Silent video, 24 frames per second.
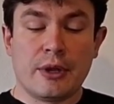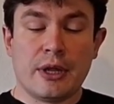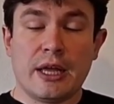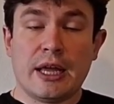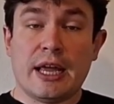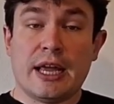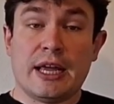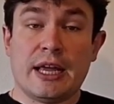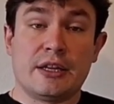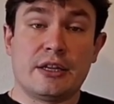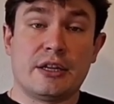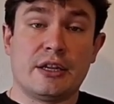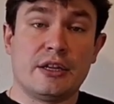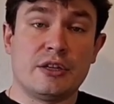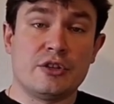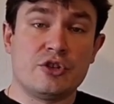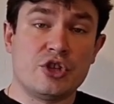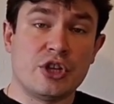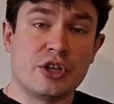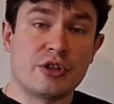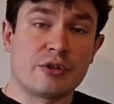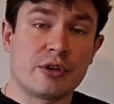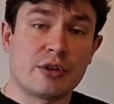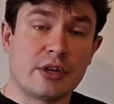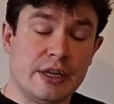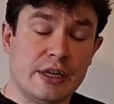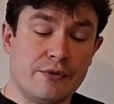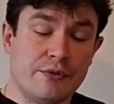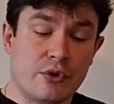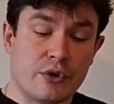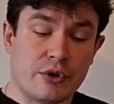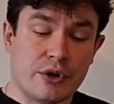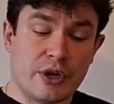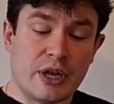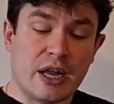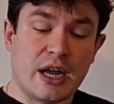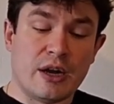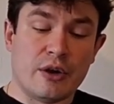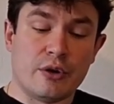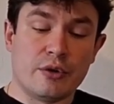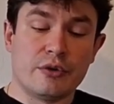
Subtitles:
And generally, for now,